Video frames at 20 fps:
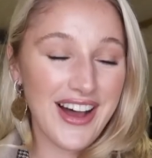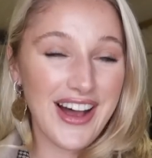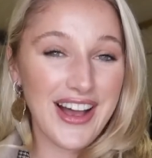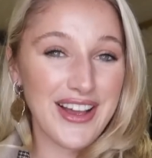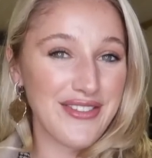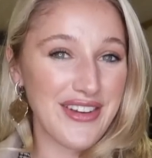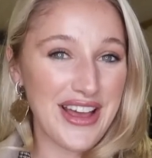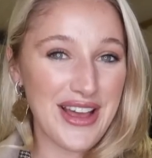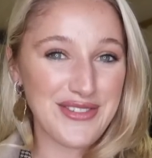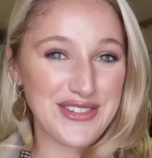
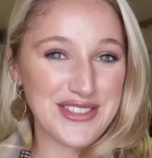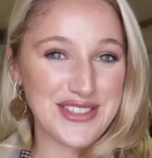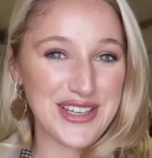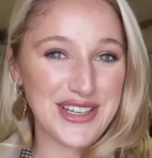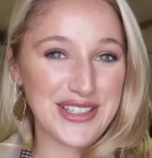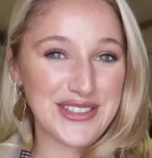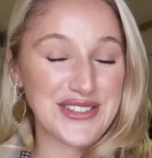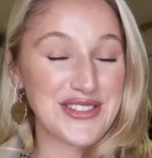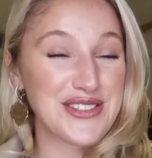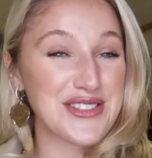I've ever
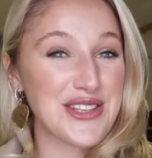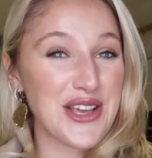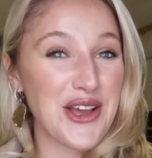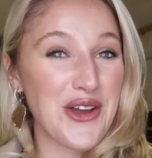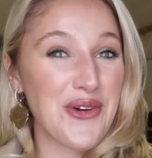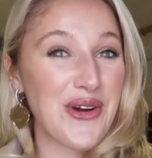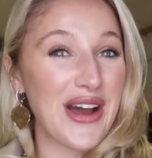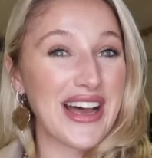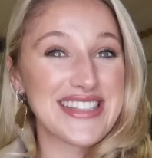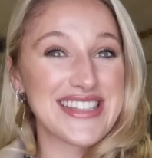done.
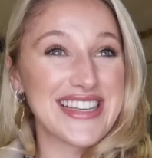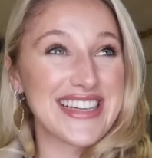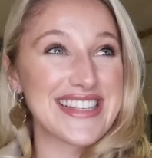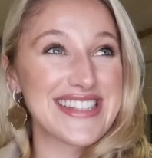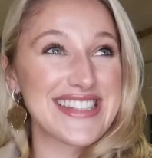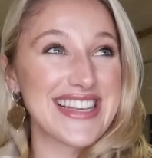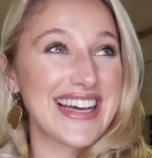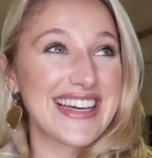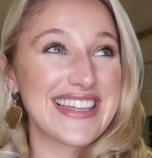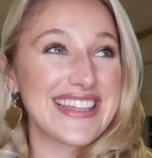So, as I
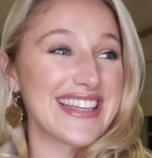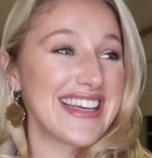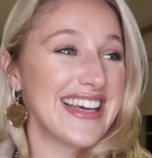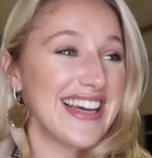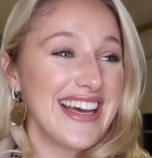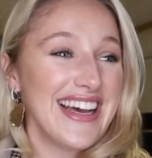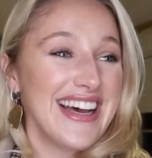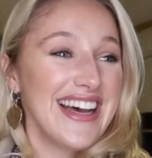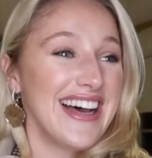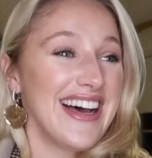said,
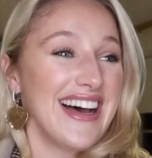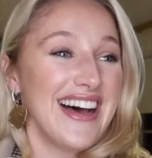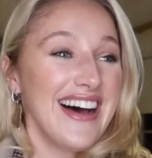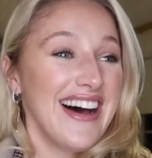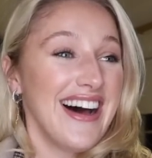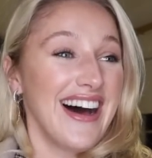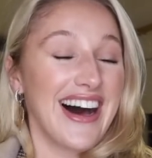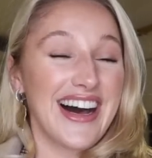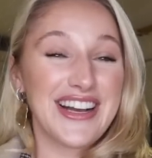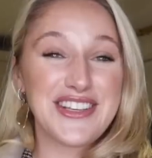
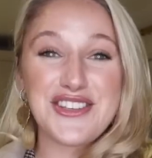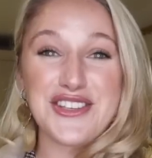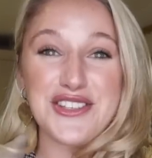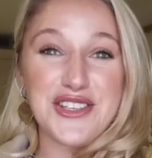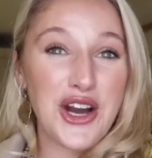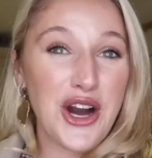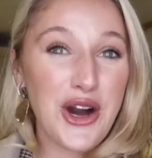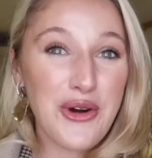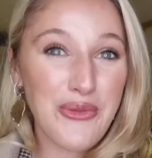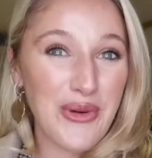I
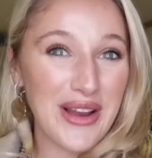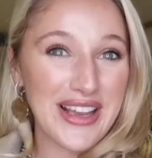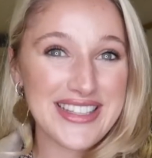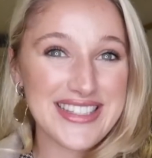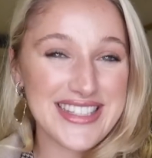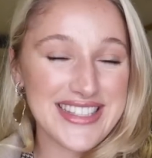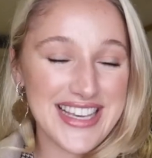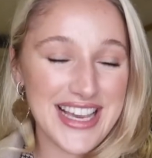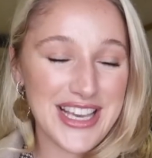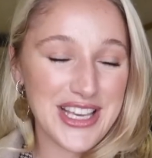just can't
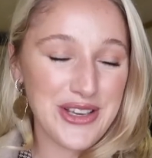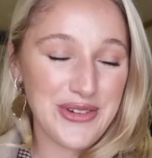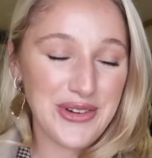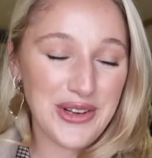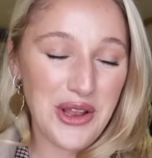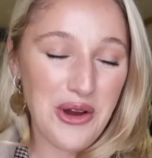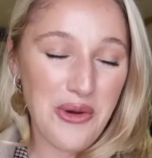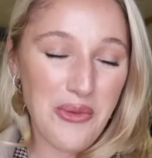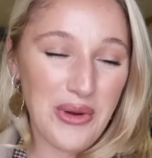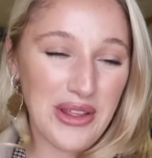wait to take you
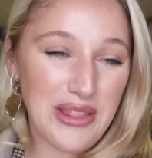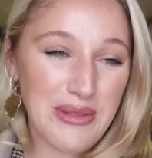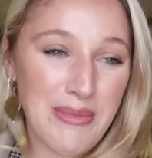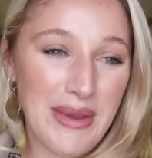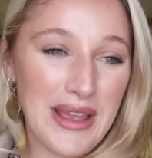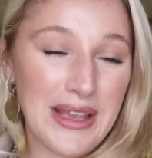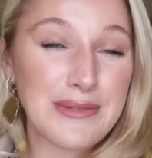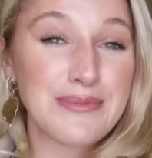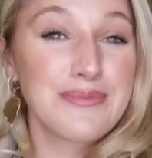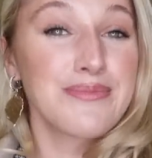along with
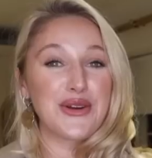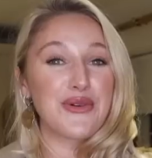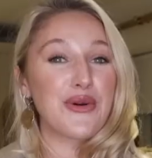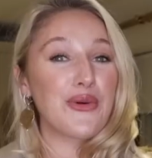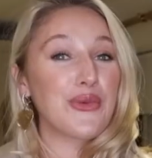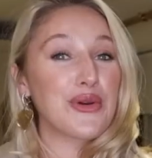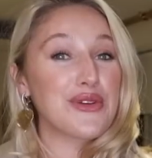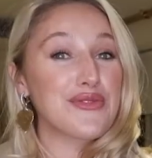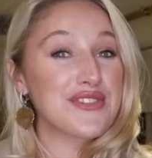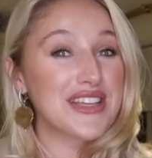me.
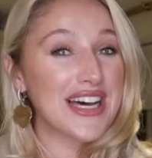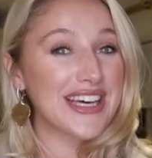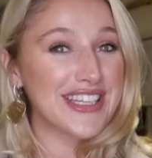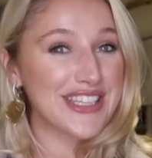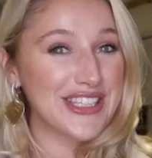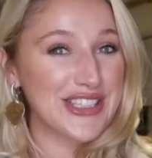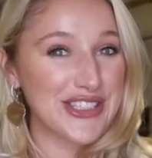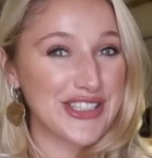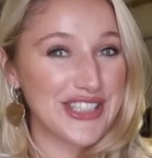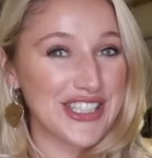So we've done
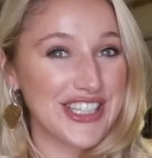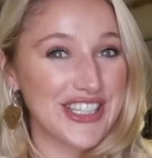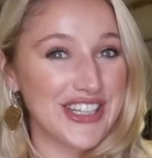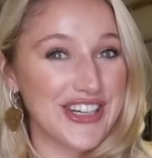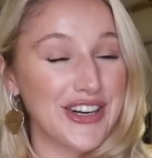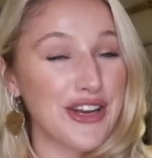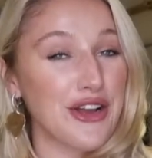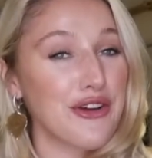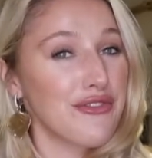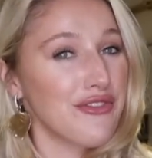a
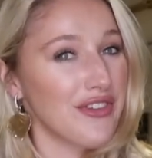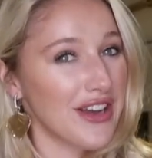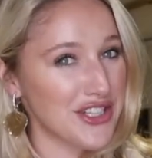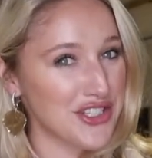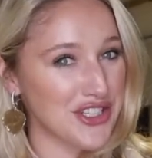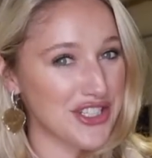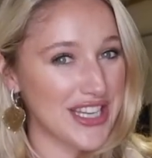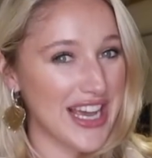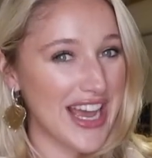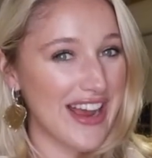cook-along,
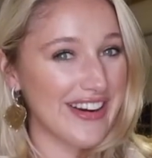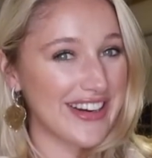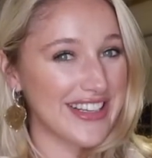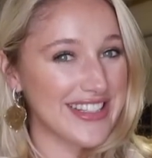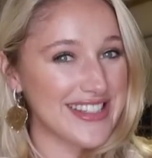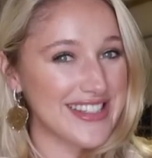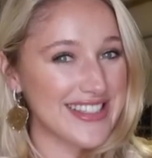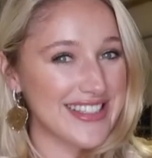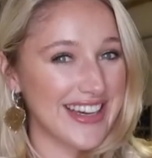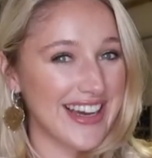
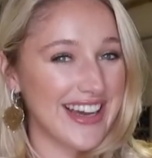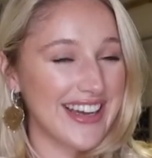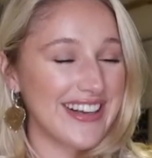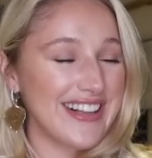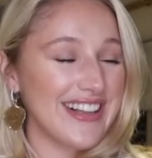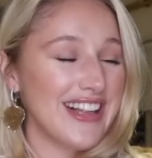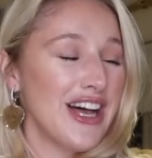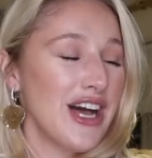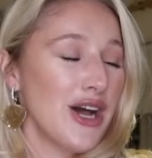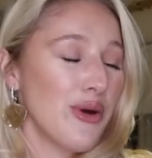vegetarian
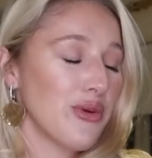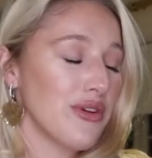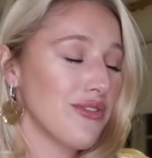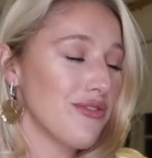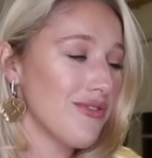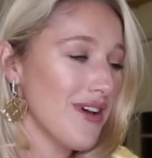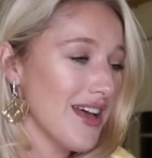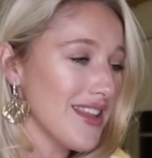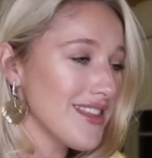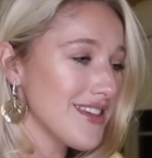style.
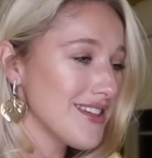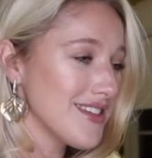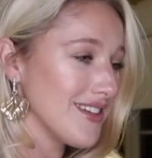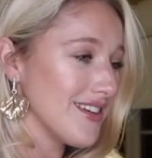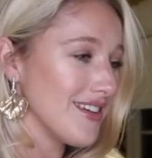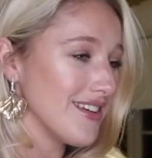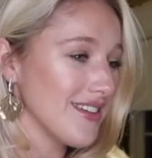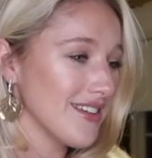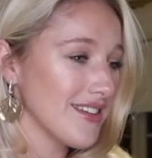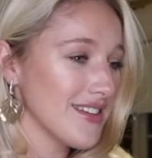We've fed the
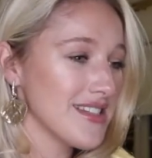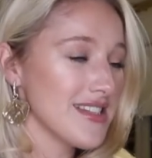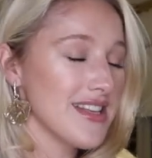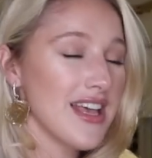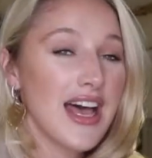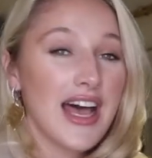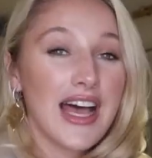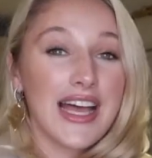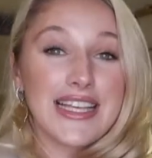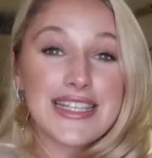dogs,
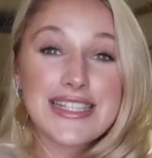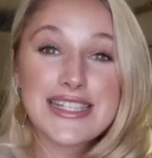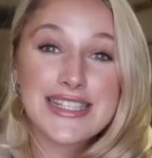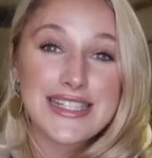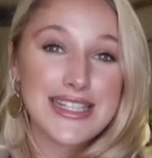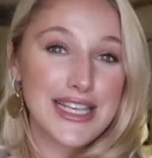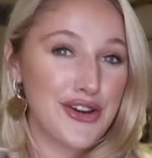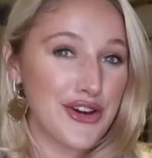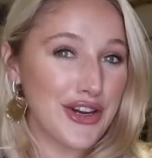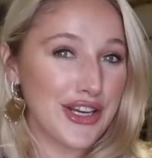a
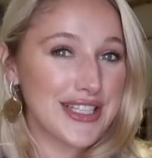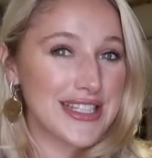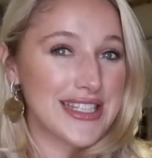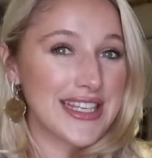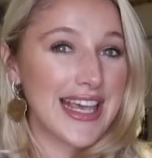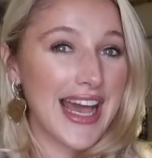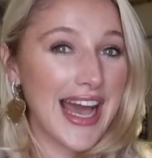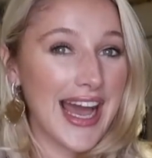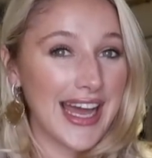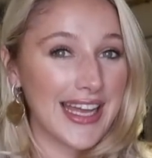serious
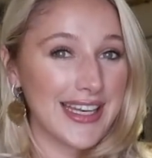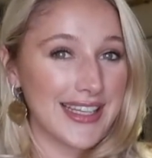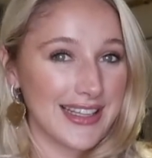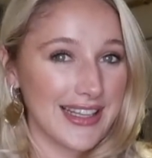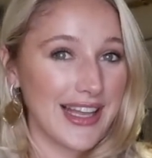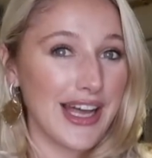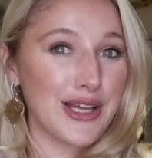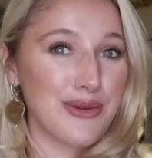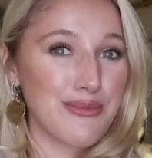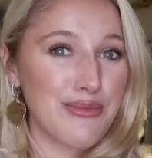
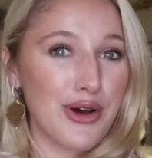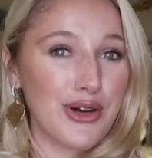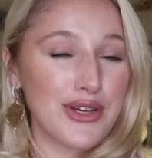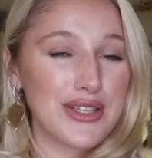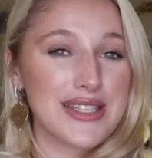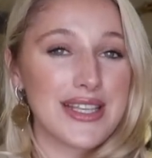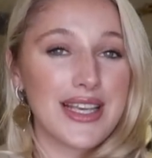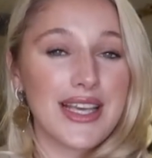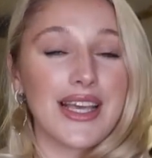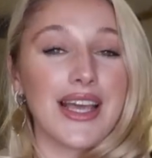candle
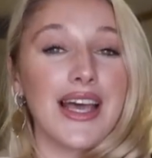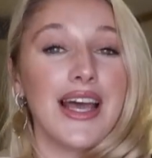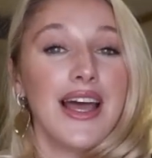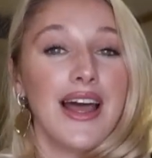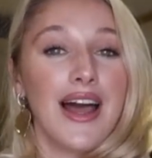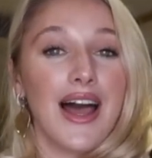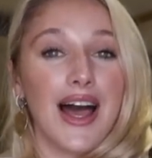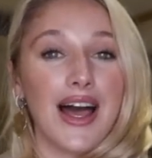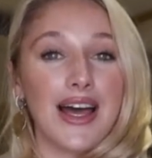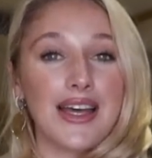unboxing,
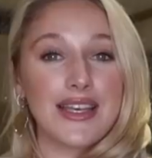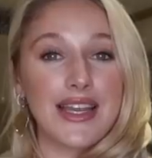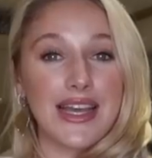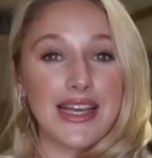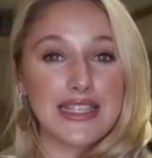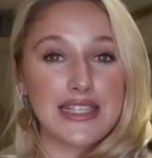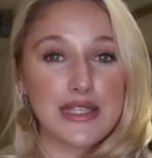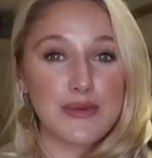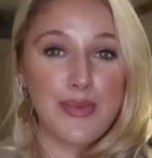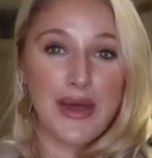and
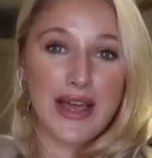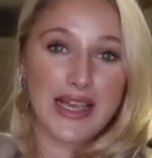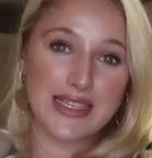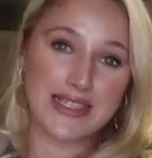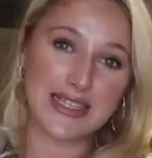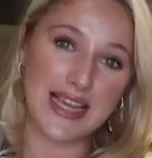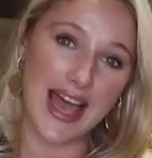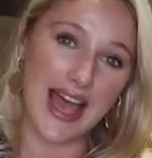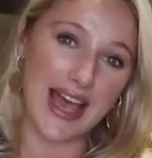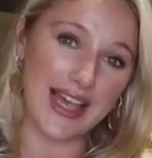a
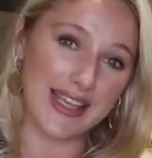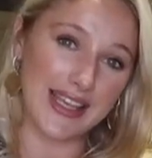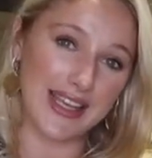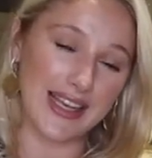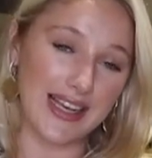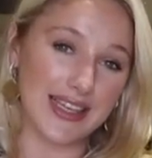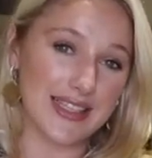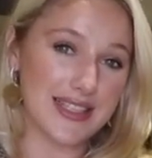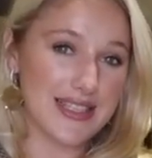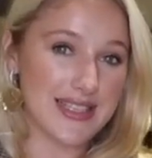
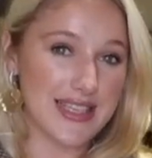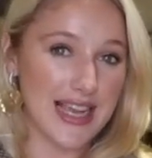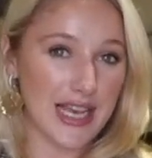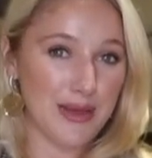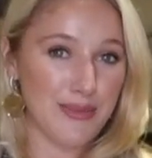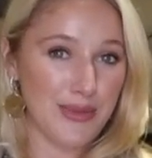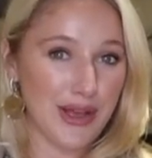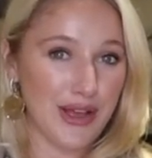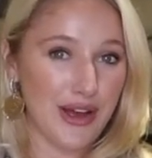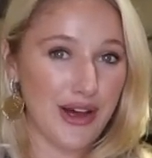spectacular
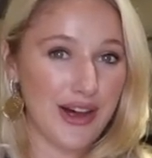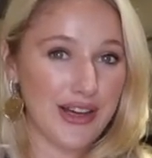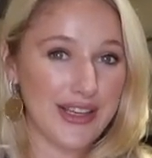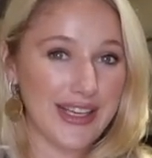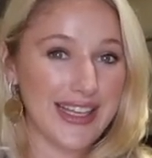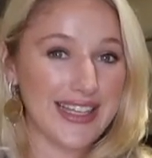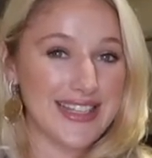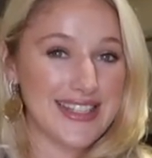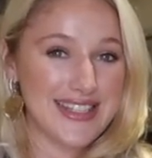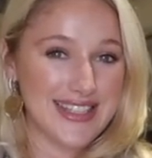Stella
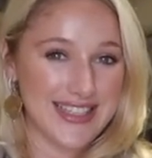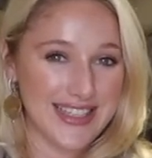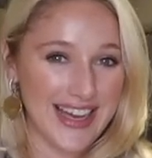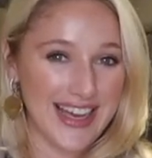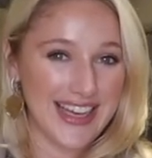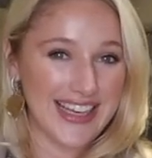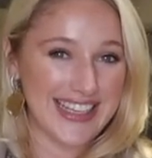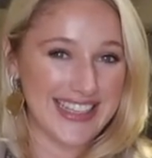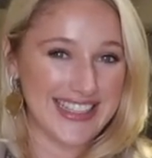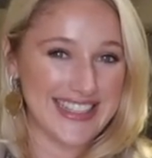McCartney
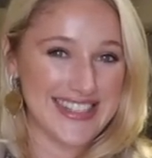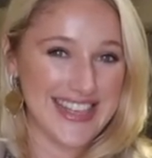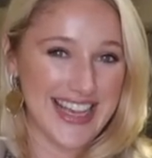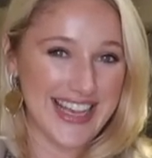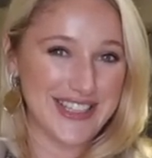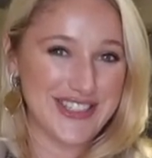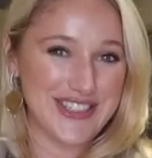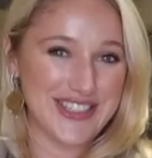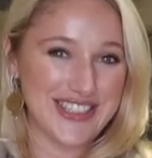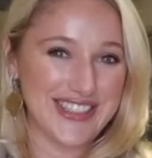styling
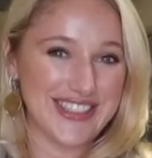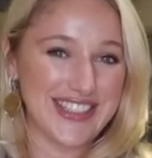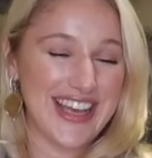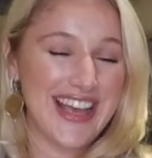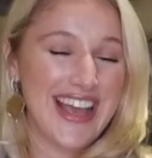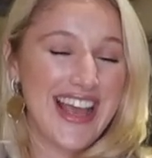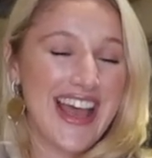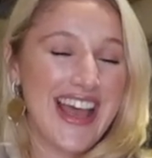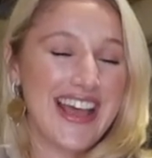session.